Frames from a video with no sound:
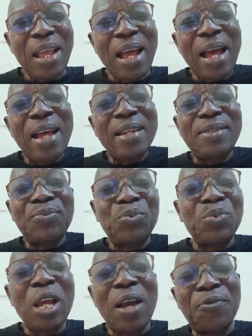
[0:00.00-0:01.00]
And
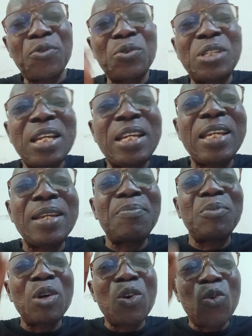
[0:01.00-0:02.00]
we have to take
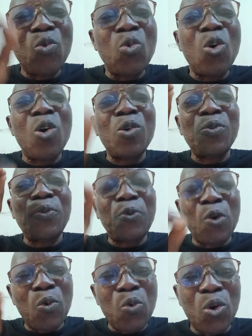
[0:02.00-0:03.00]
him word
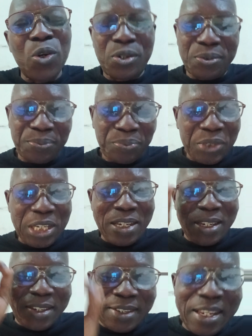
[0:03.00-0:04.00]
for word.
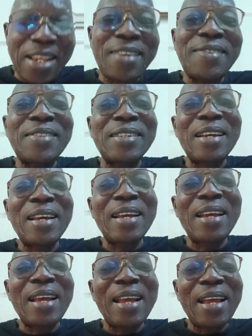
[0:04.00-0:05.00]
He says,
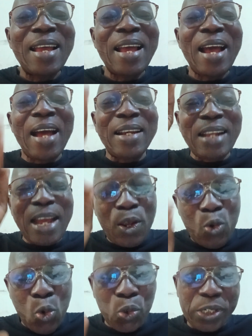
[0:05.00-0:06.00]
and I
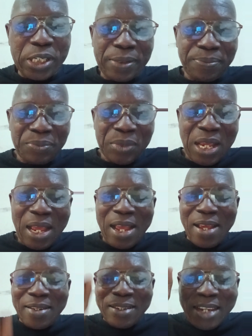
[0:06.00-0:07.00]
quote,
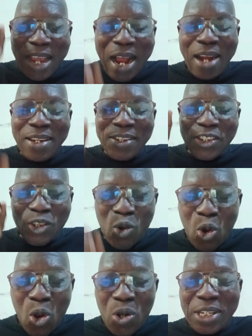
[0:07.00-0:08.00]
"There is
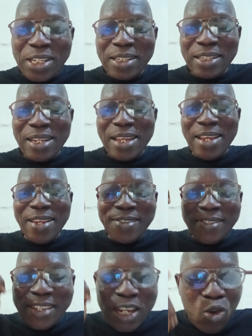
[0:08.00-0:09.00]
not a
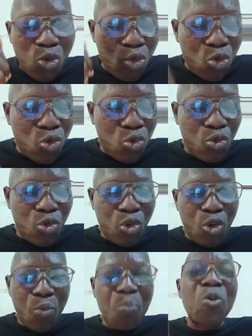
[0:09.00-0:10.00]
single
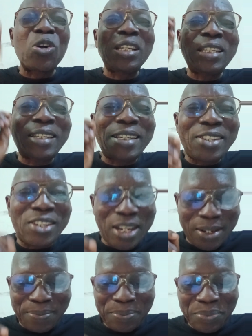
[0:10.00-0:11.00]
politician
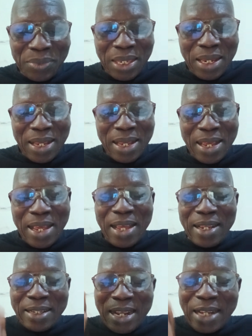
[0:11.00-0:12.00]

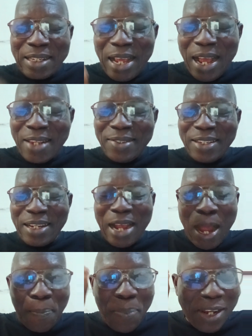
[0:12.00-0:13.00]
that has the
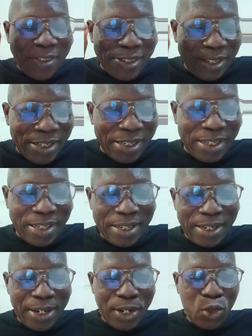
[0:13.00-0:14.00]
capacity
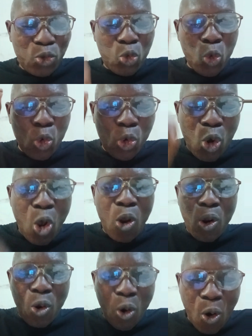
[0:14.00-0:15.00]
to
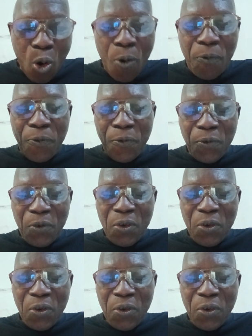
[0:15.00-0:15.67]
knock off